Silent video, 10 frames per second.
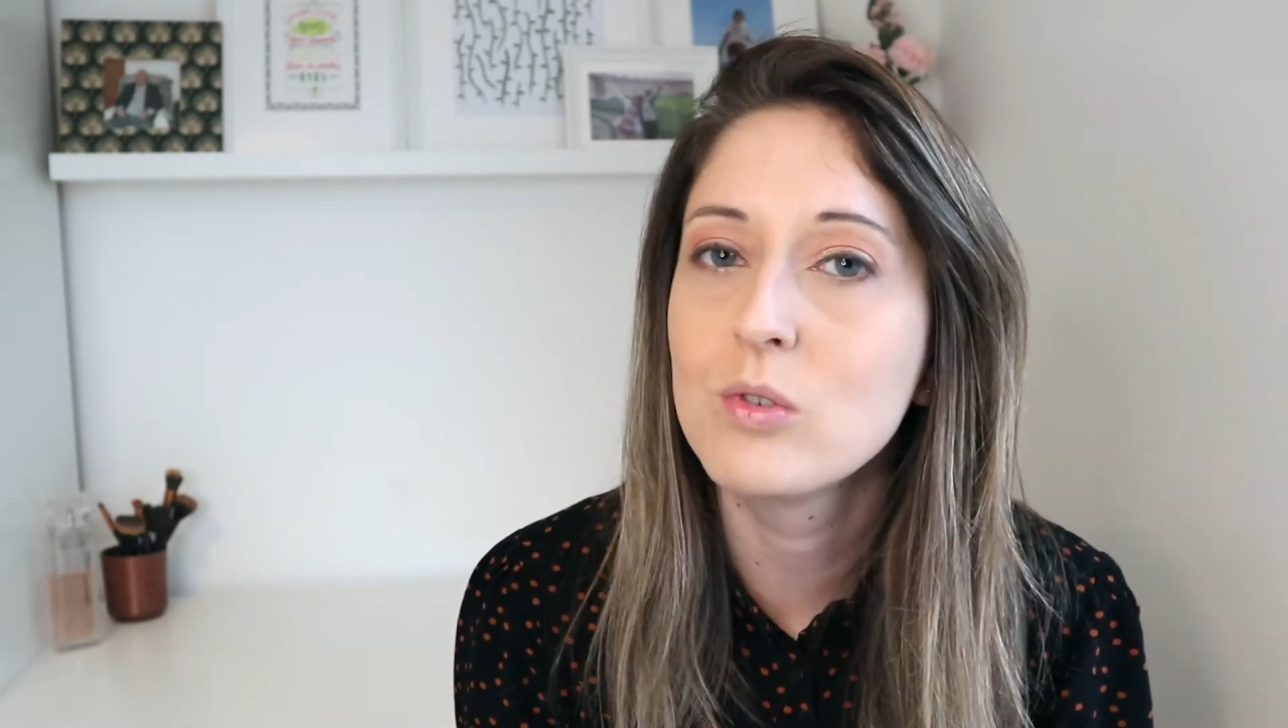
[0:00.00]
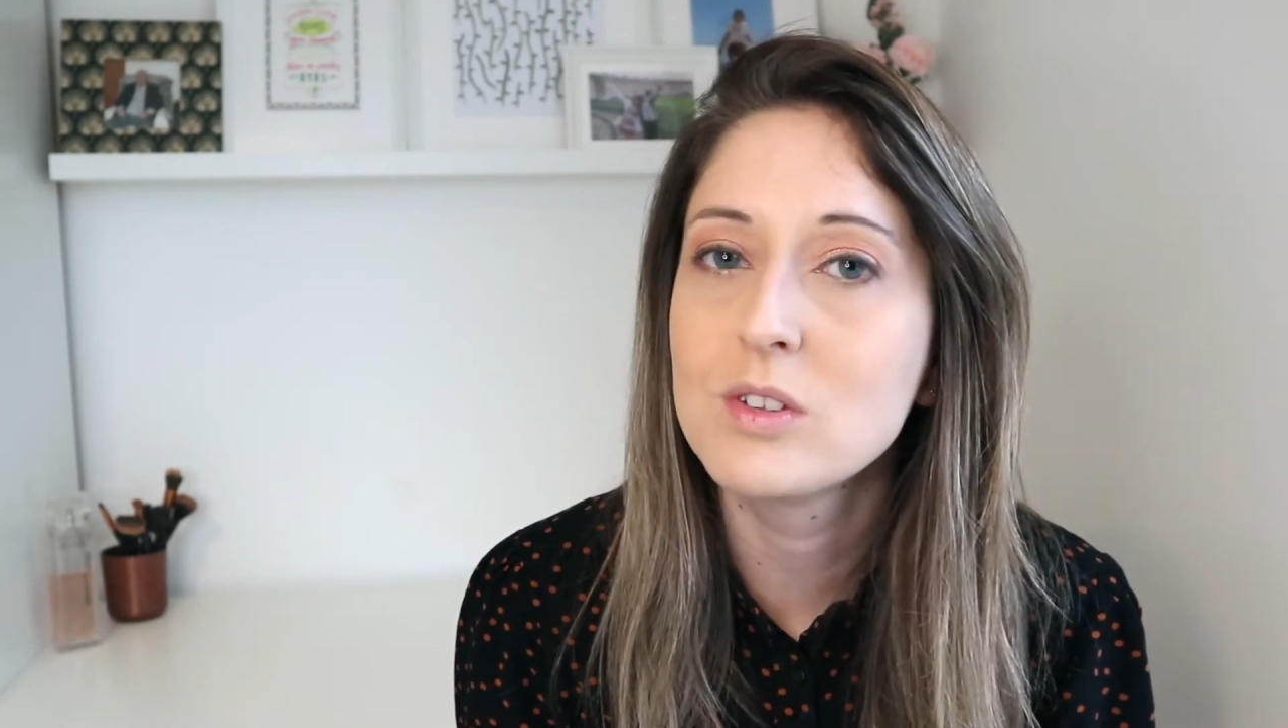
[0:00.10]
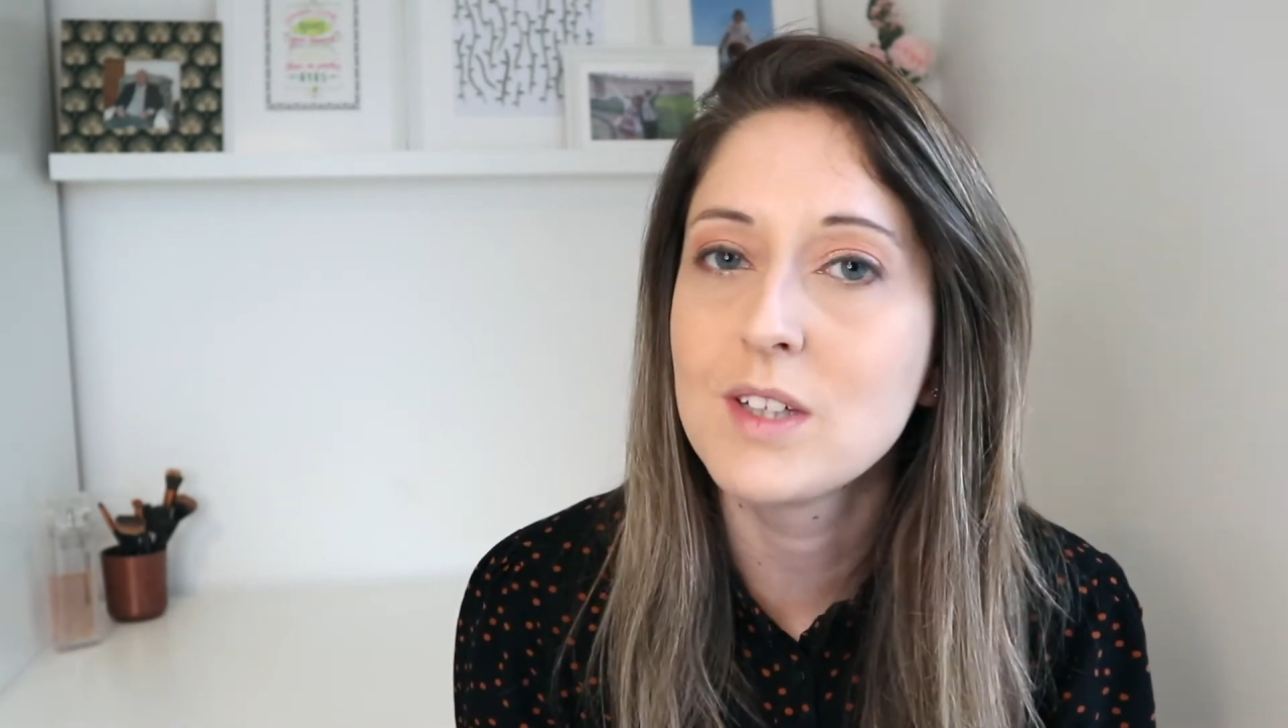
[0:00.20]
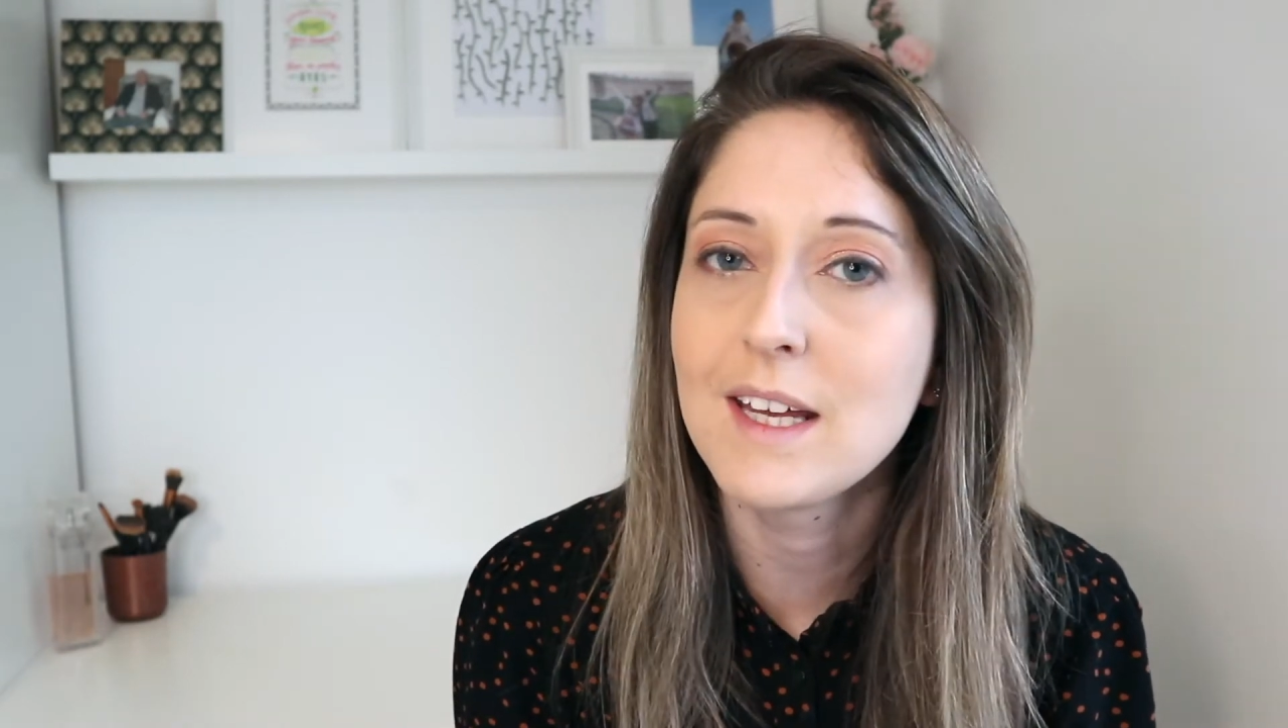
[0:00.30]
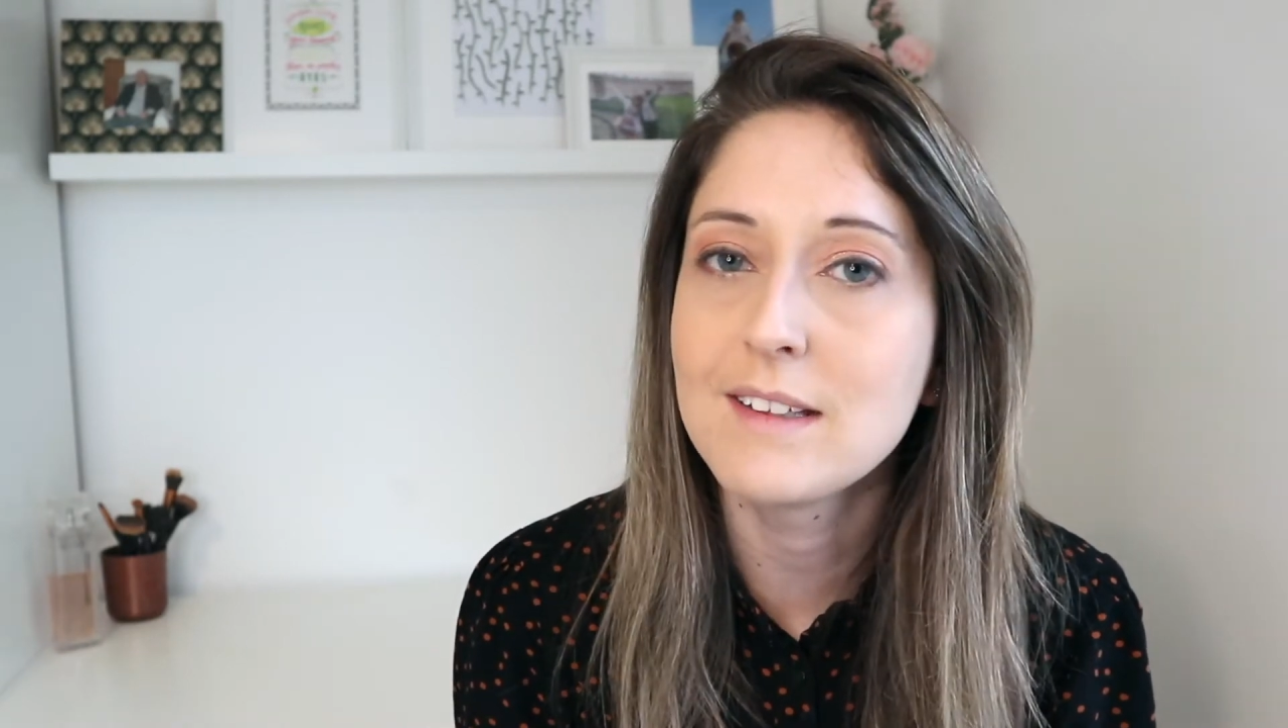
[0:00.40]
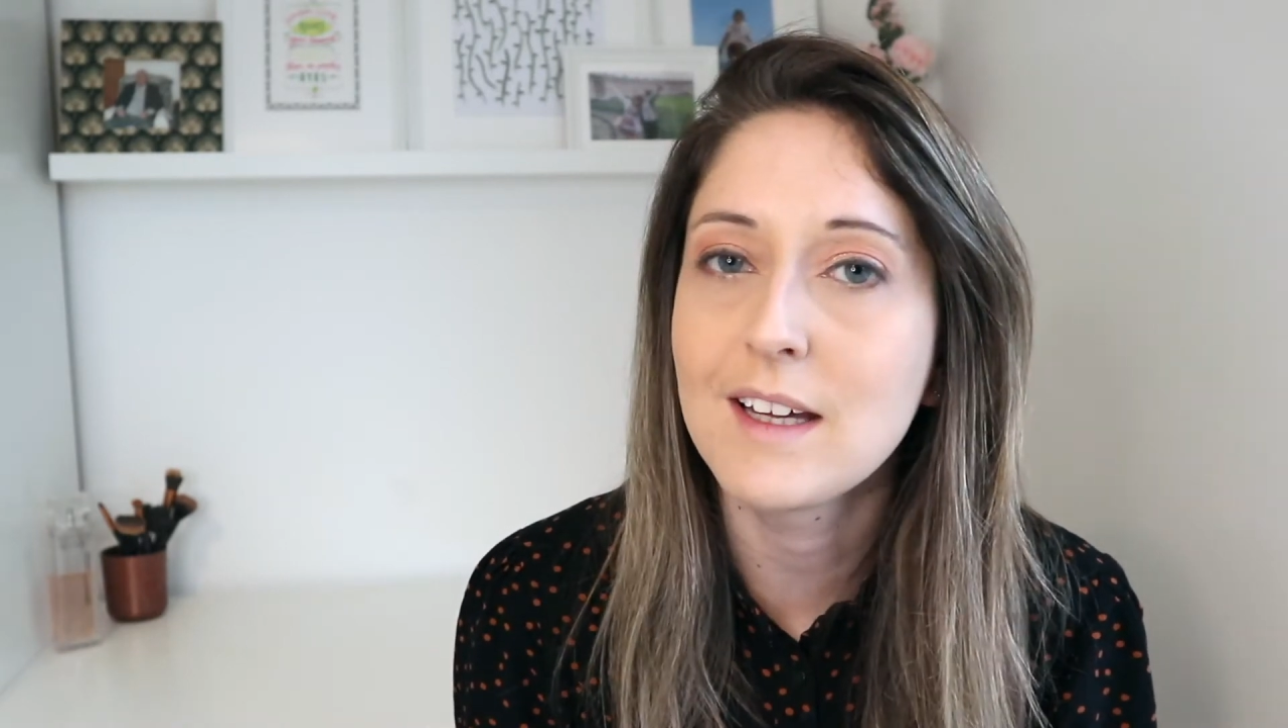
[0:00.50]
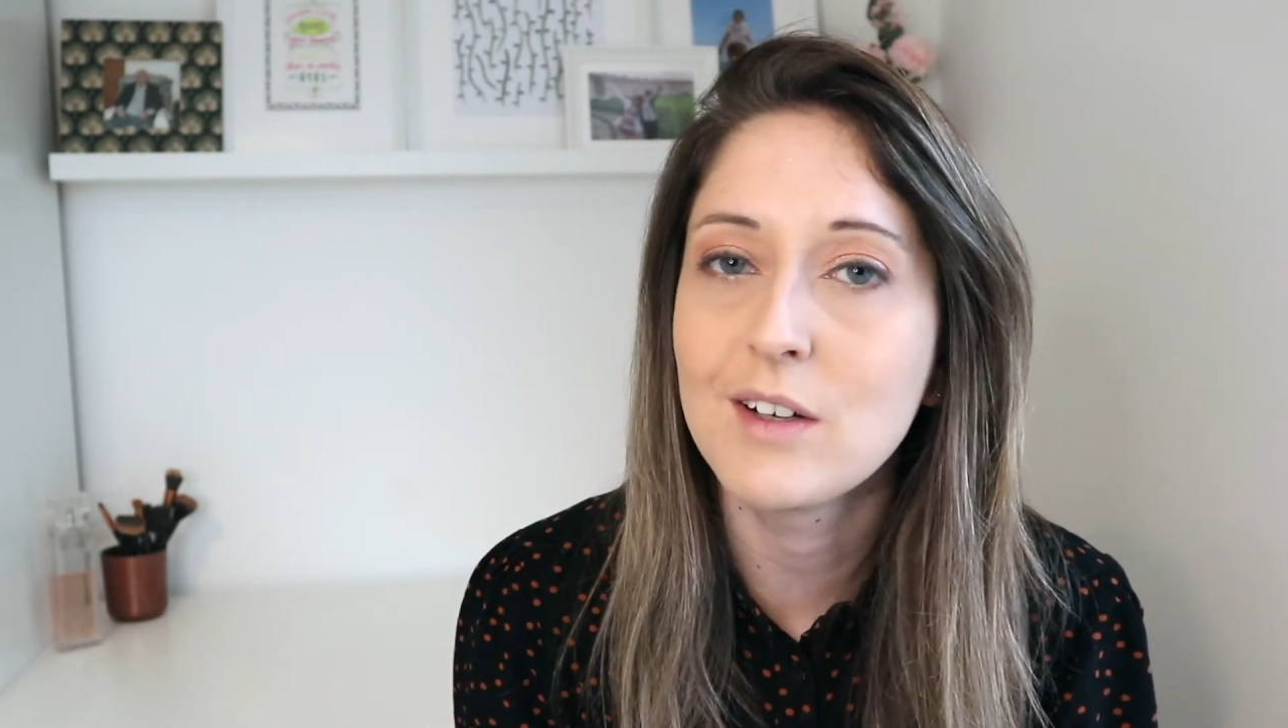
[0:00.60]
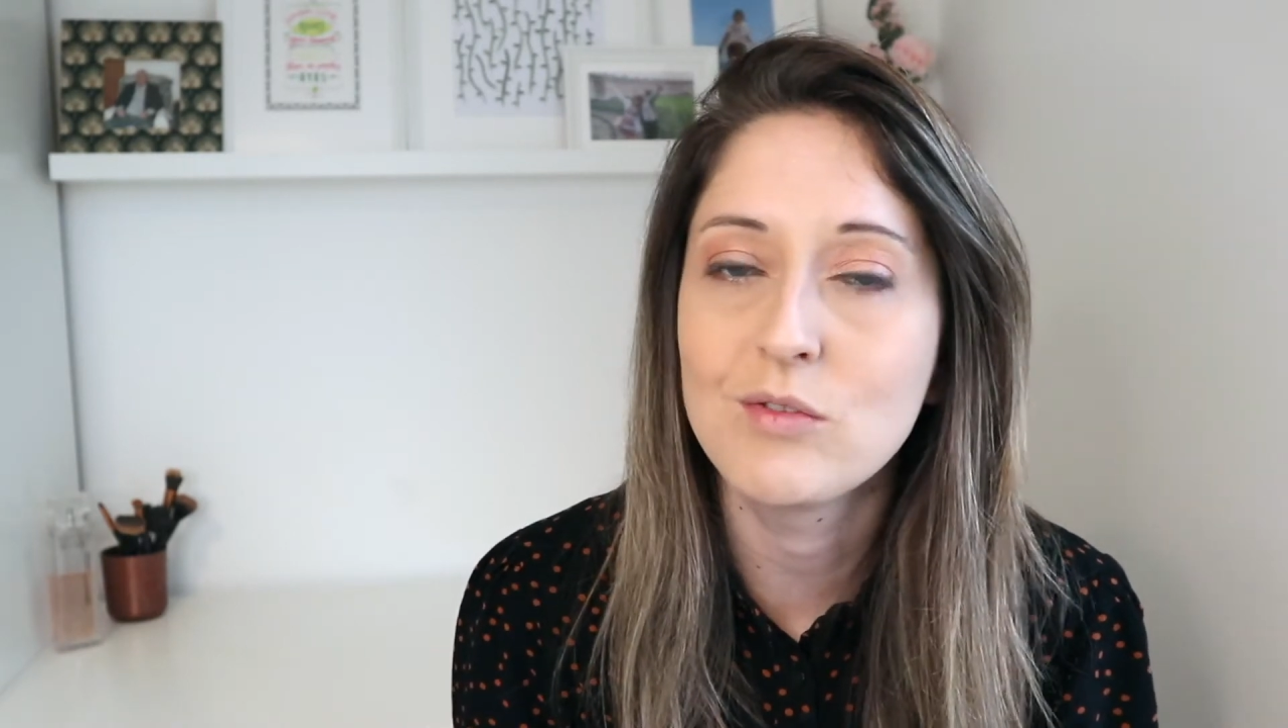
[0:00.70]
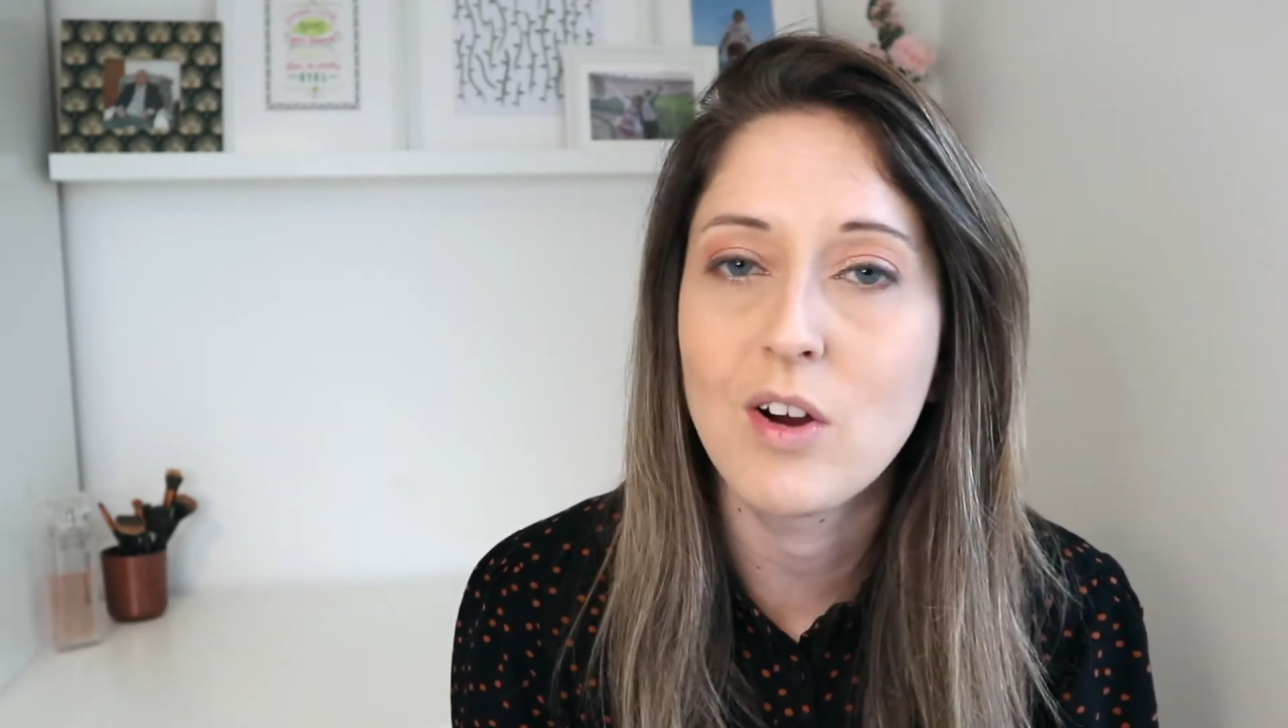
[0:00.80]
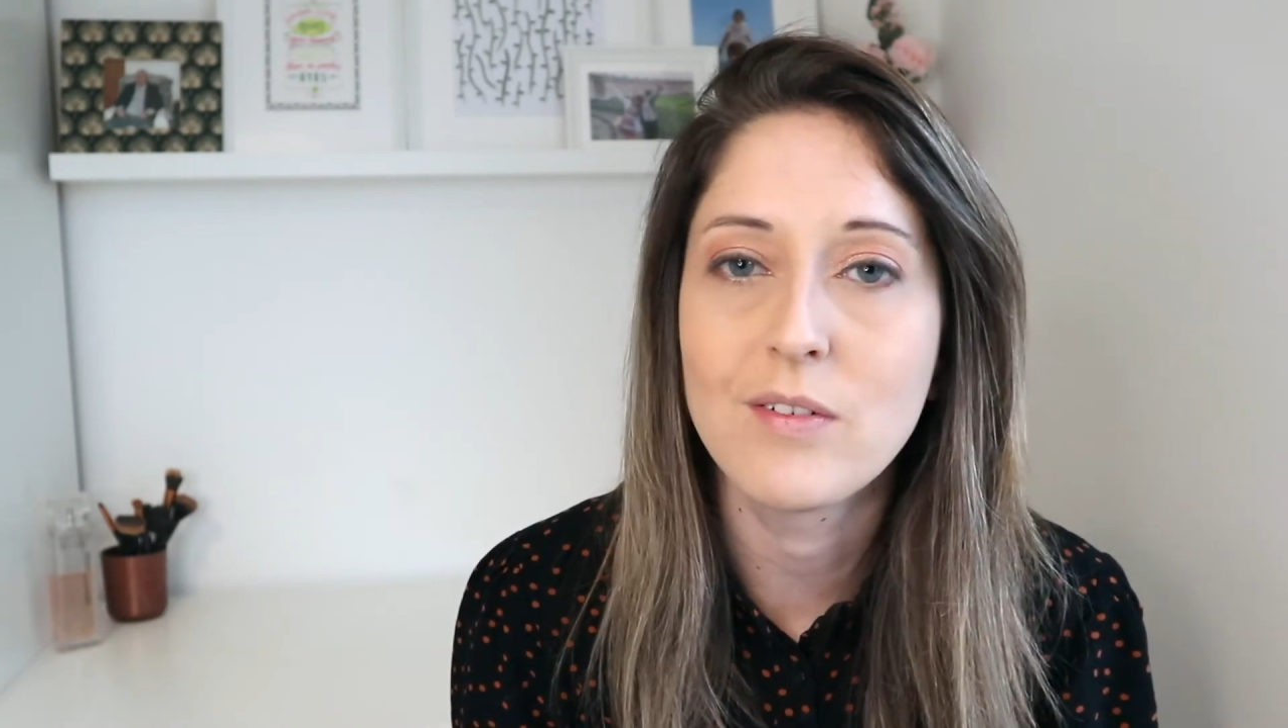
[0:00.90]
days
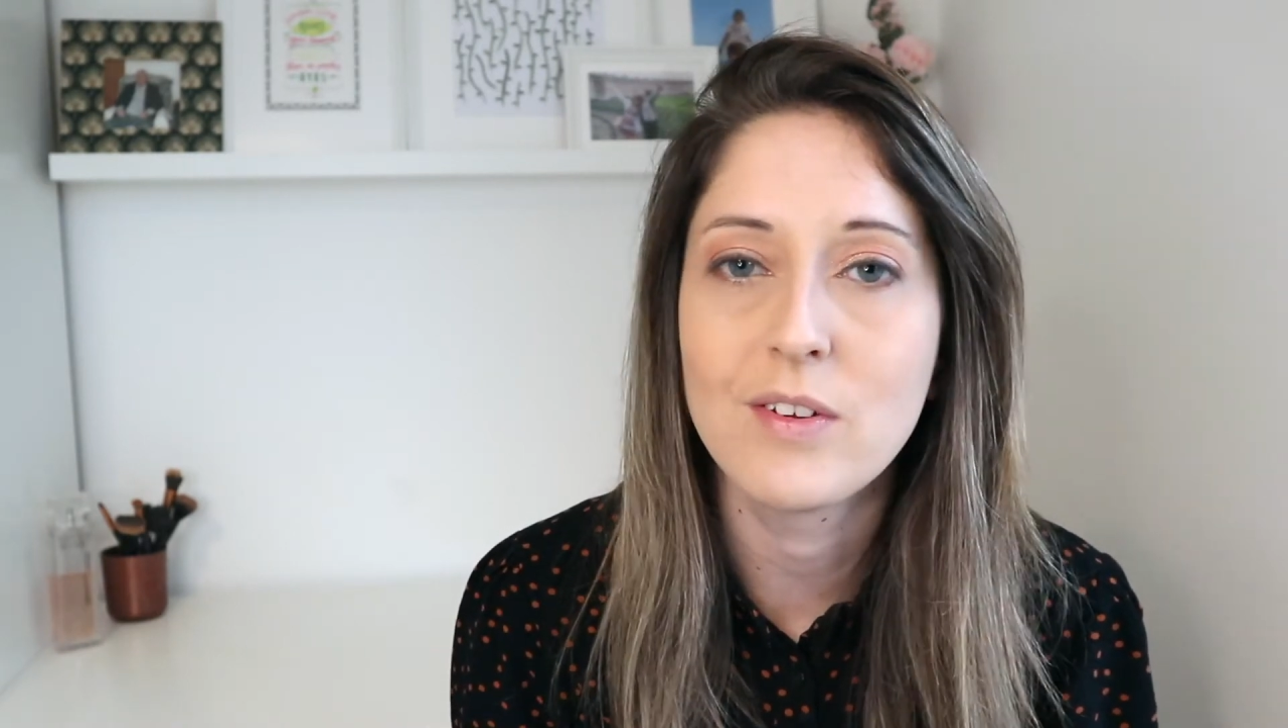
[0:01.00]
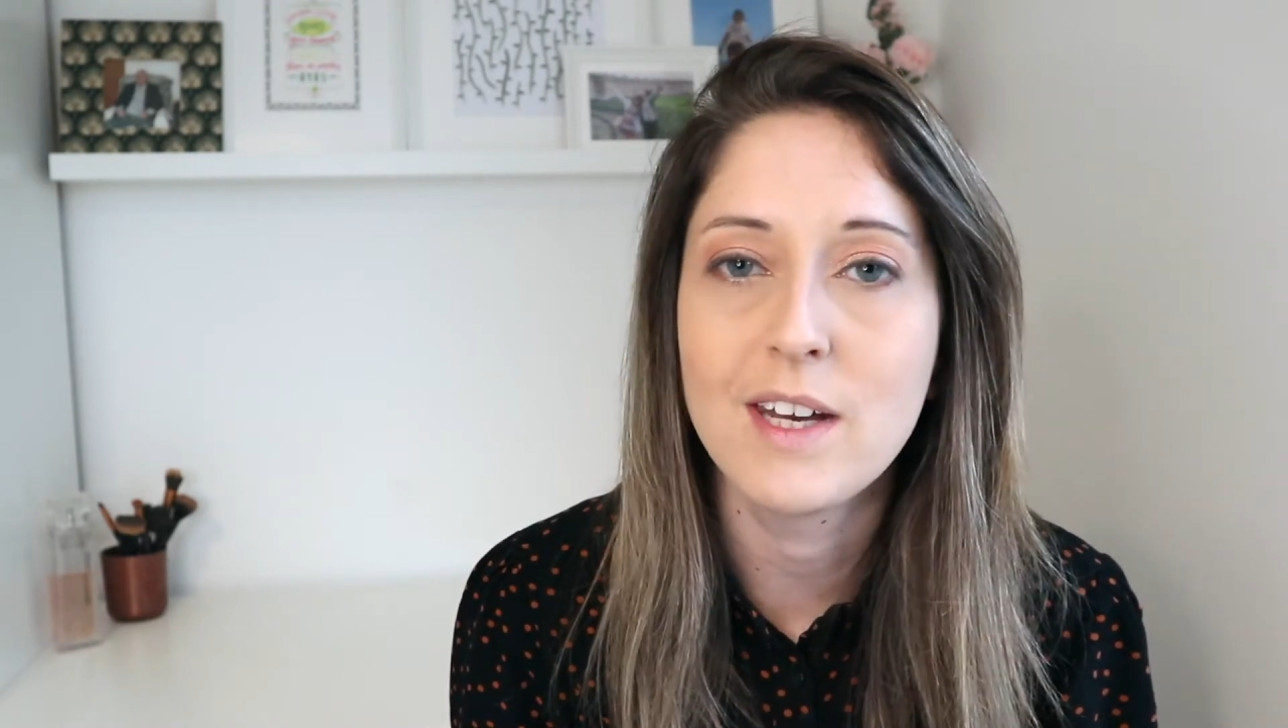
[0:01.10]
out rather than